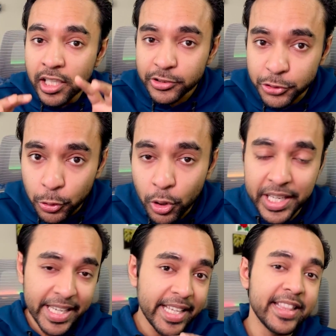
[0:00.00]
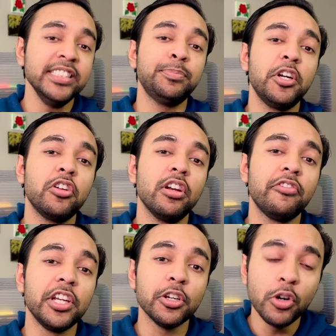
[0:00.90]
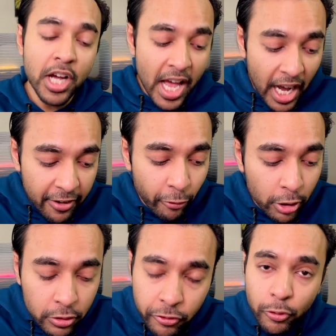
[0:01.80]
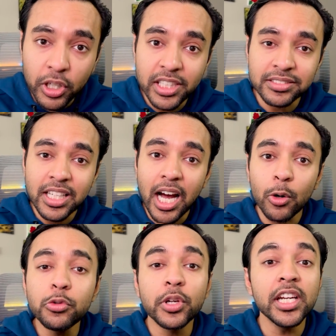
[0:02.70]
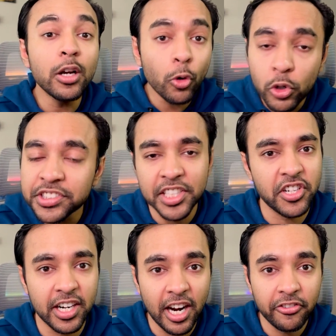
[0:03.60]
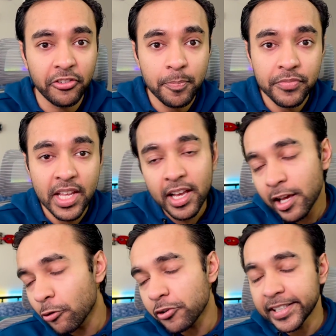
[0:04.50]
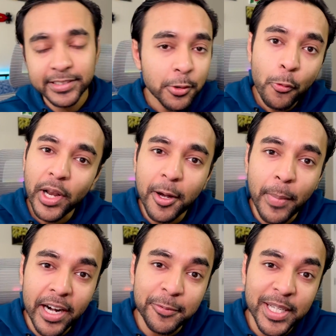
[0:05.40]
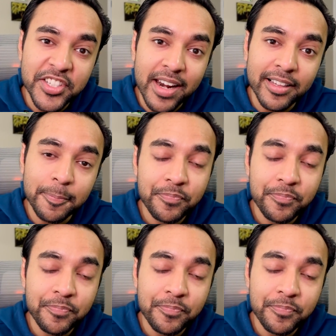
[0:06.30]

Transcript: So, in this particular video, I want to focus how you can code such a graph. Hello friends, welcome back to my channel.